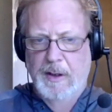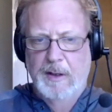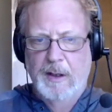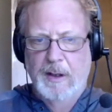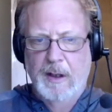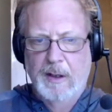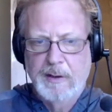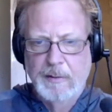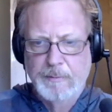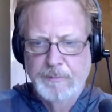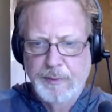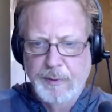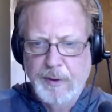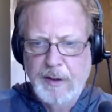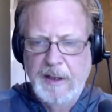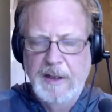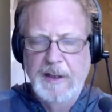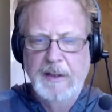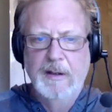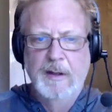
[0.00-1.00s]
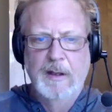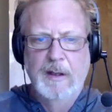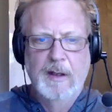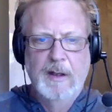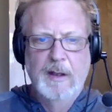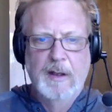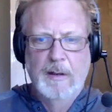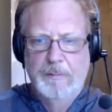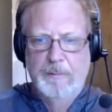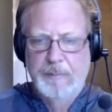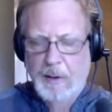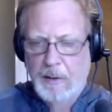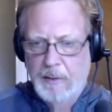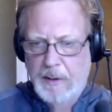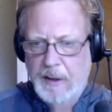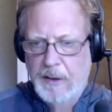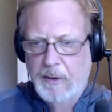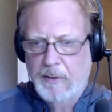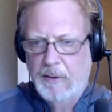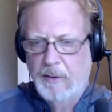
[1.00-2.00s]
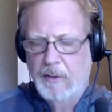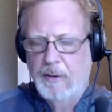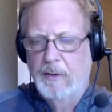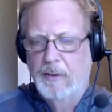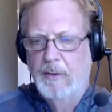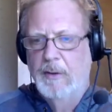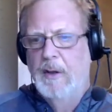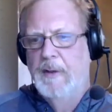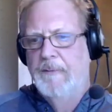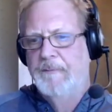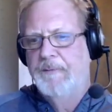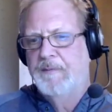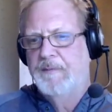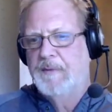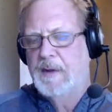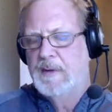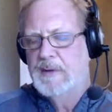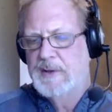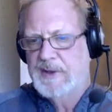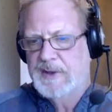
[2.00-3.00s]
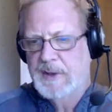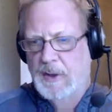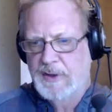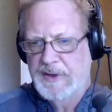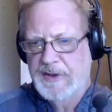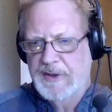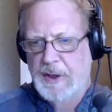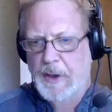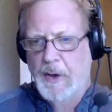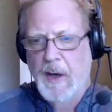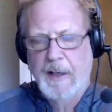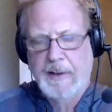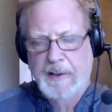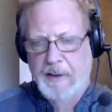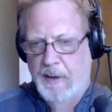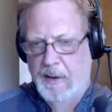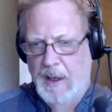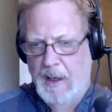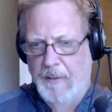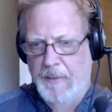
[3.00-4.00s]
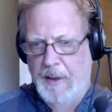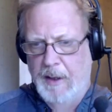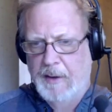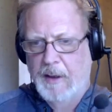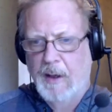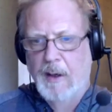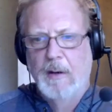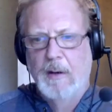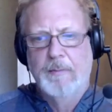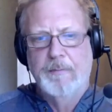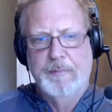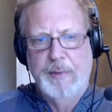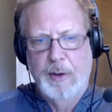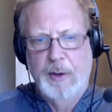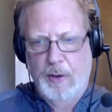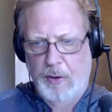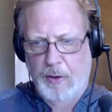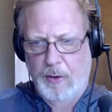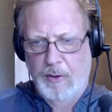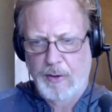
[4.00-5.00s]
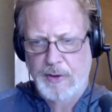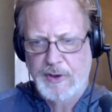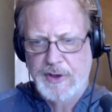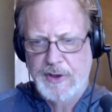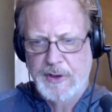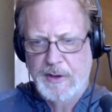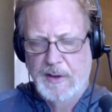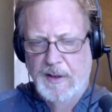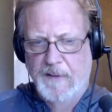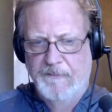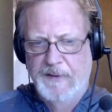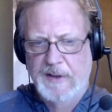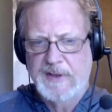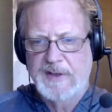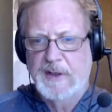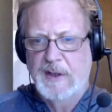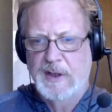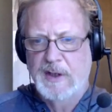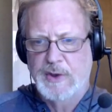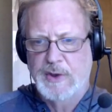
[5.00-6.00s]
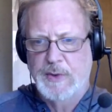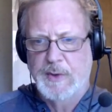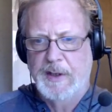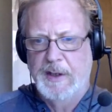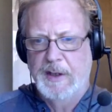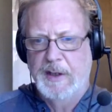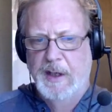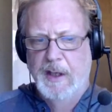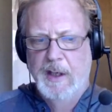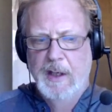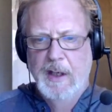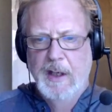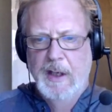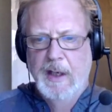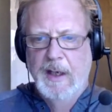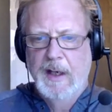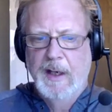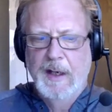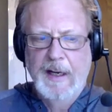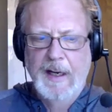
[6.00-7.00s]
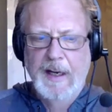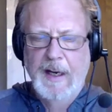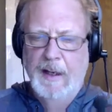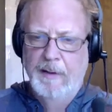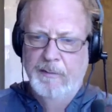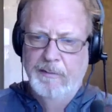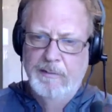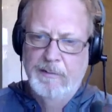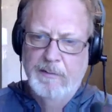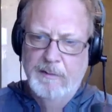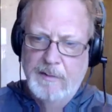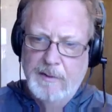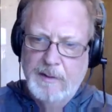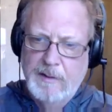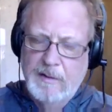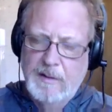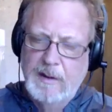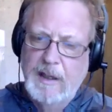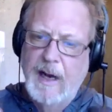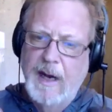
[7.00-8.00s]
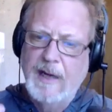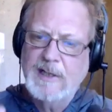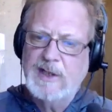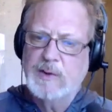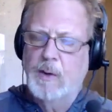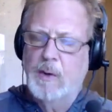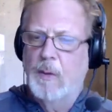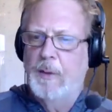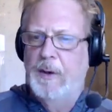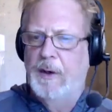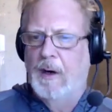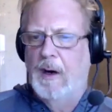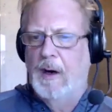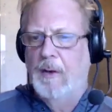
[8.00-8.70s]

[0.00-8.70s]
a complete political, socioeconomic purge of this country. And that's where we are